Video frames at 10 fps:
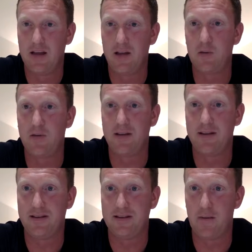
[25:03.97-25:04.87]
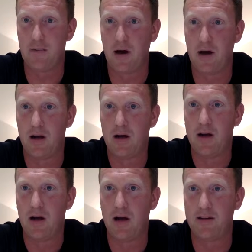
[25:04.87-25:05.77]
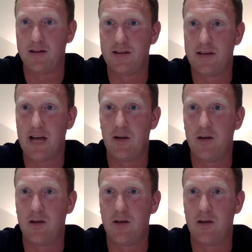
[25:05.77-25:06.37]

This was in December. As I said now,